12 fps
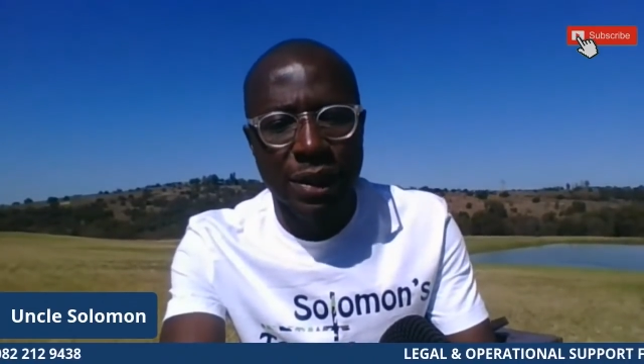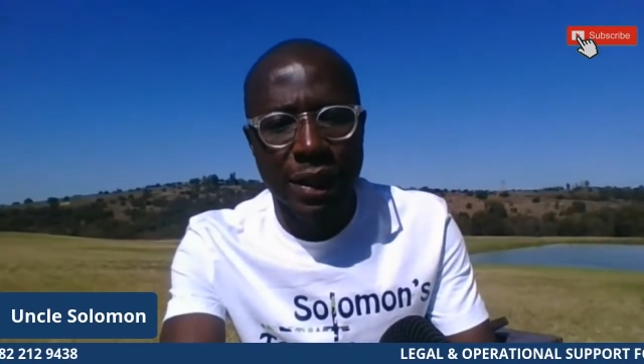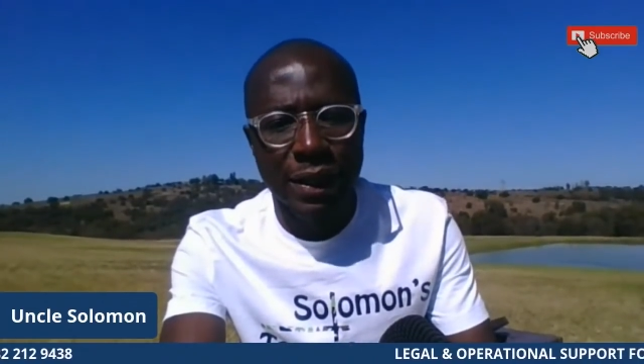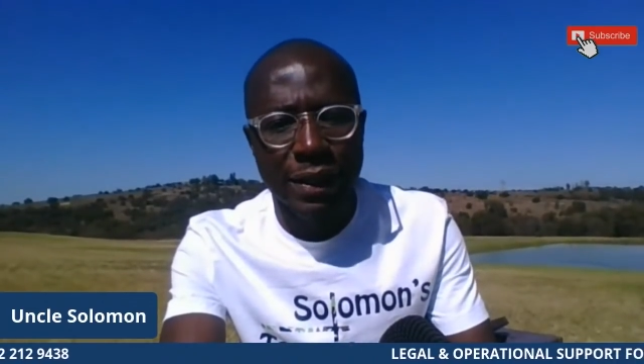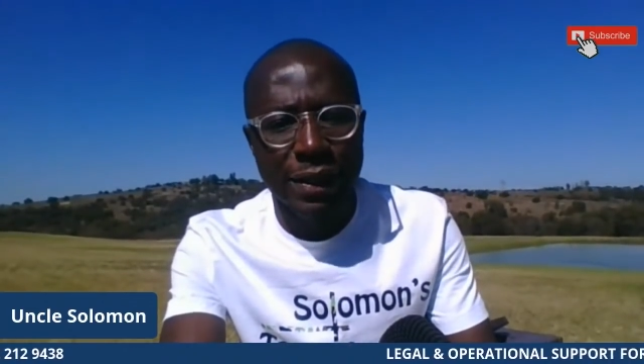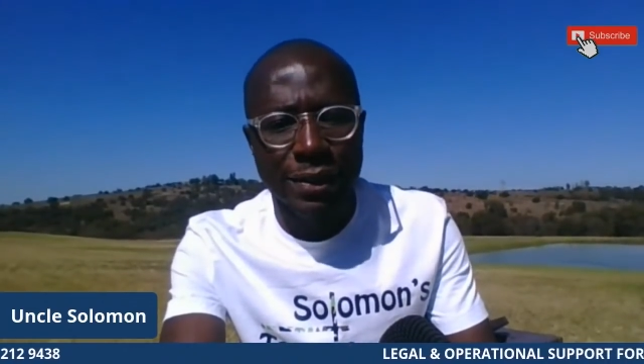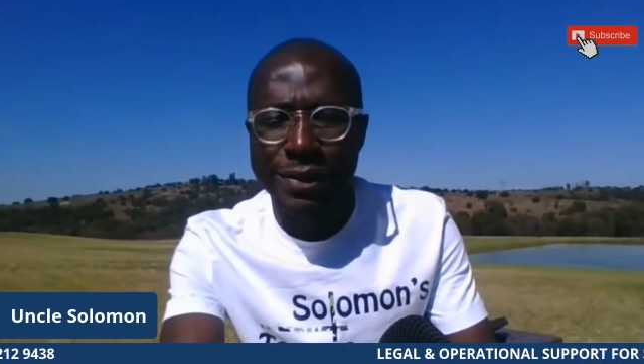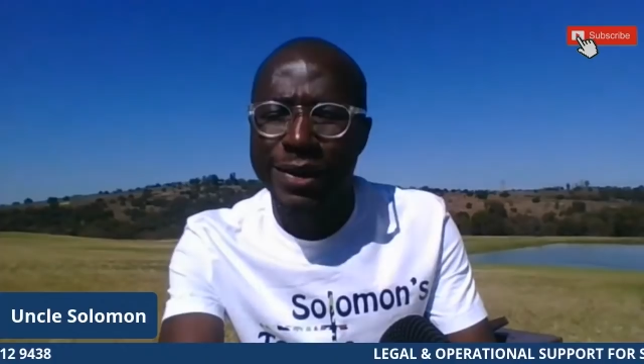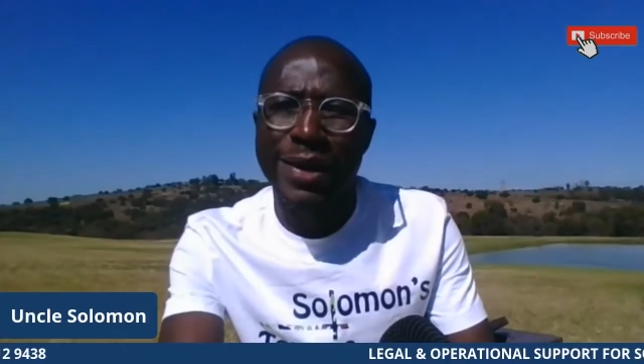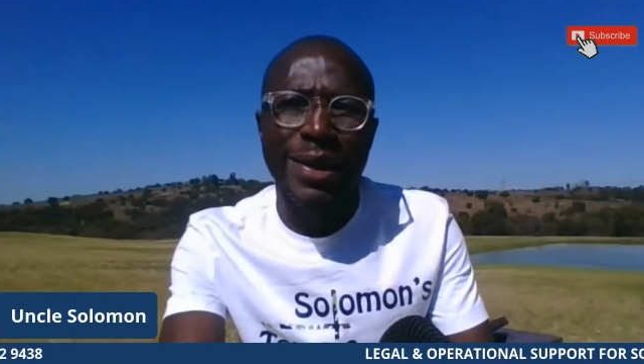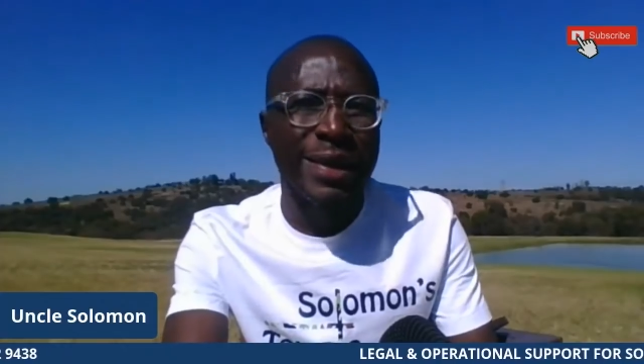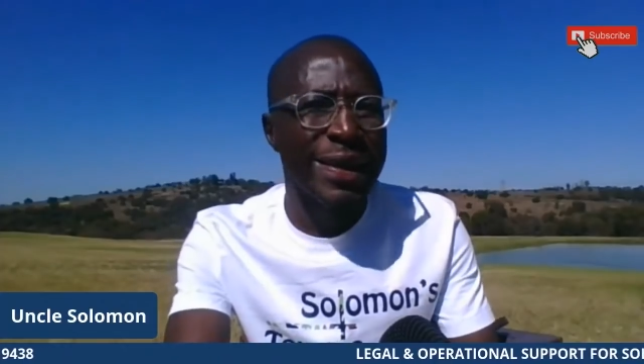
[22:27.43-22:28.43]
nakedness.
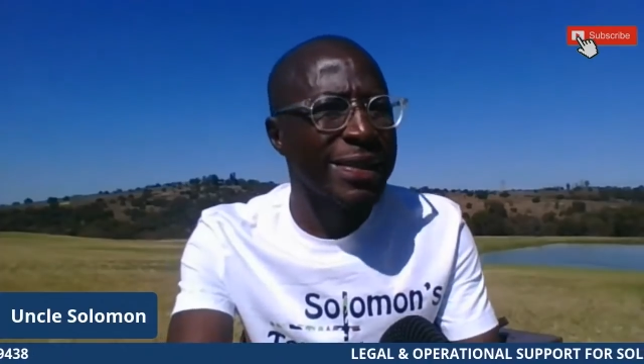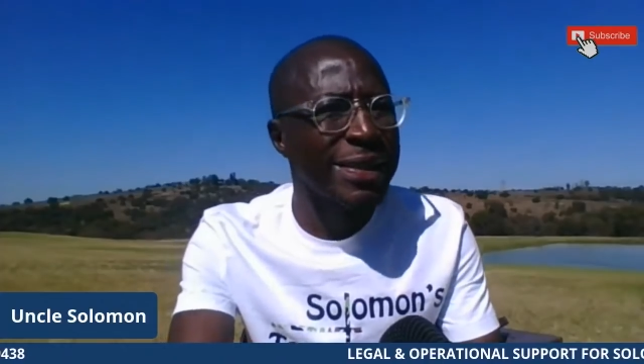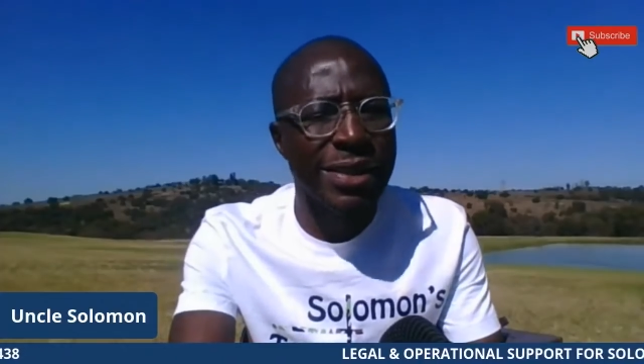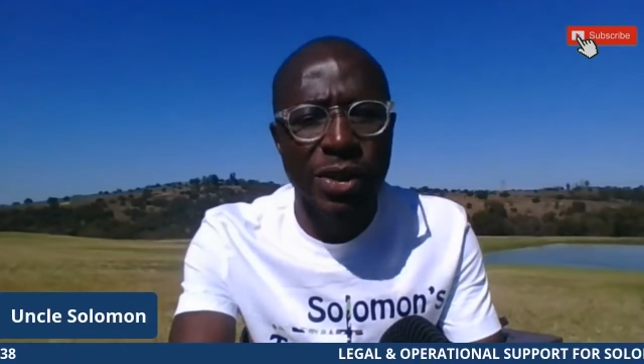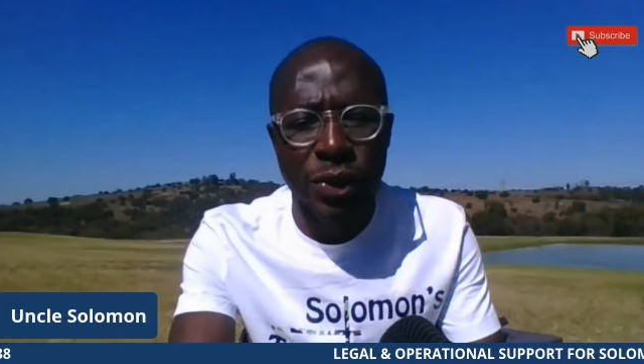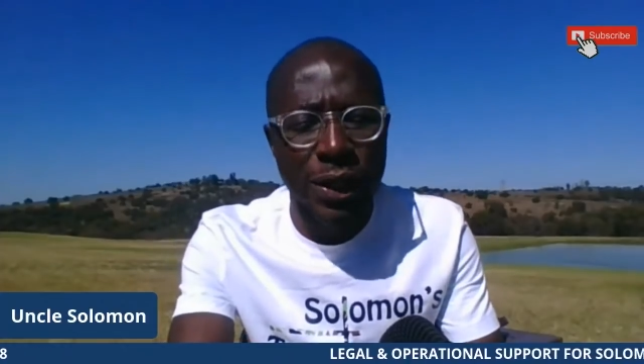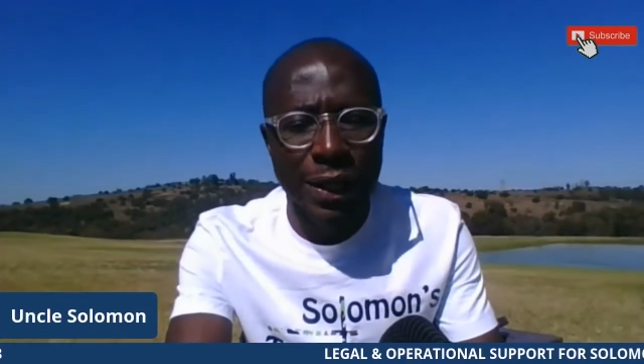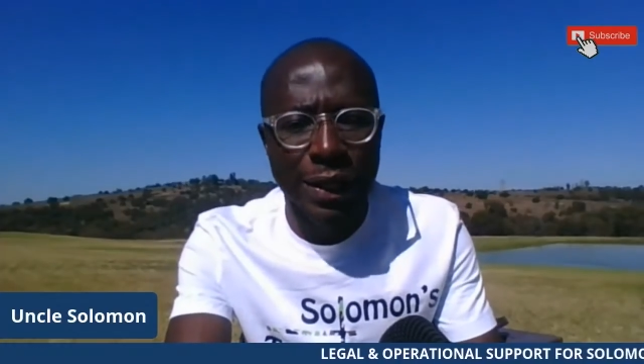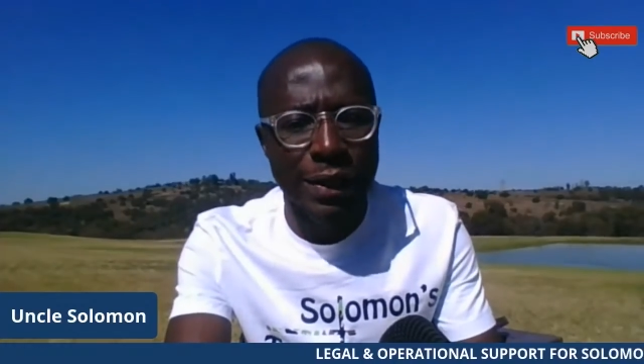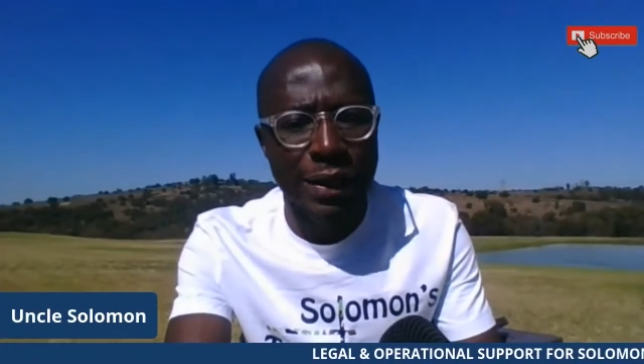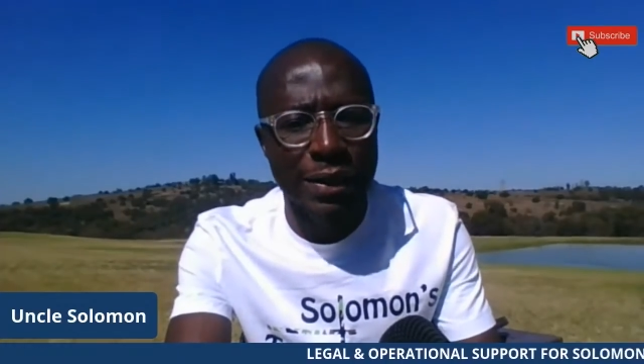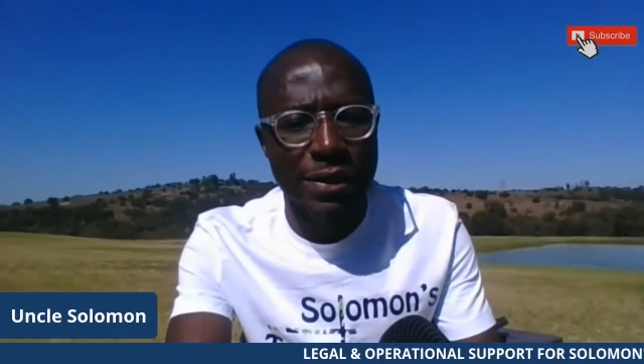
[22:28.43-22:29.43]
Let's see your
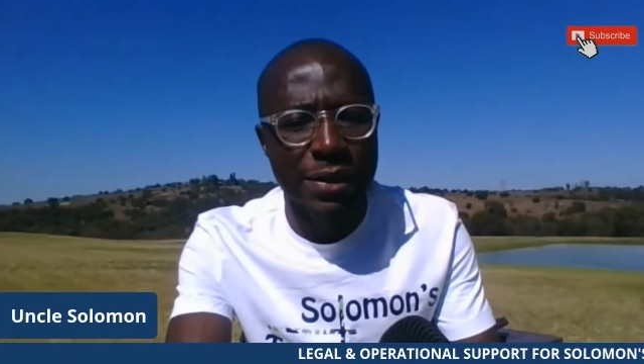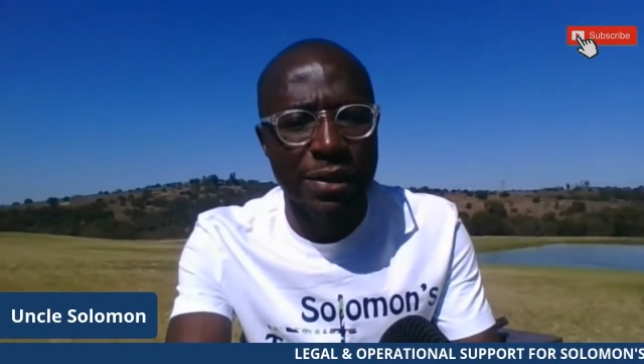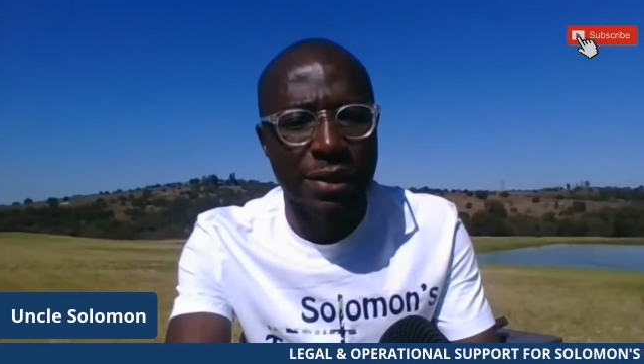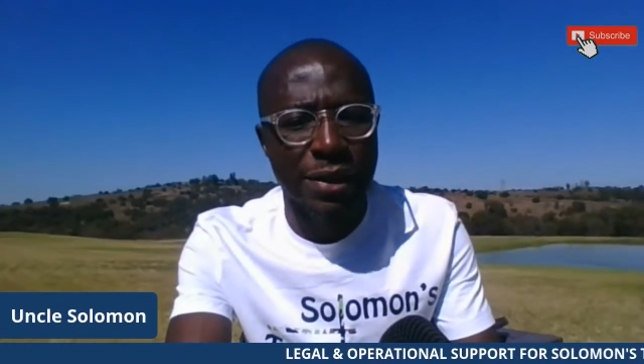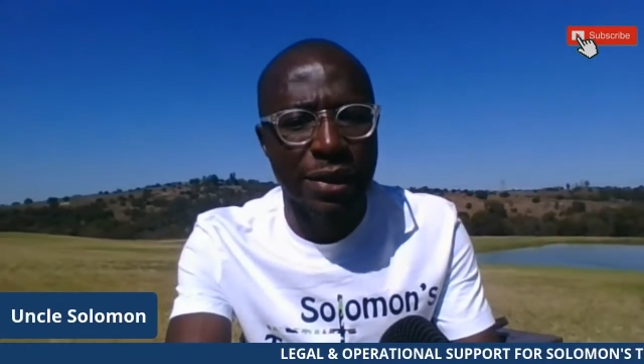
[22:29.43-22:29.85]
nakedness.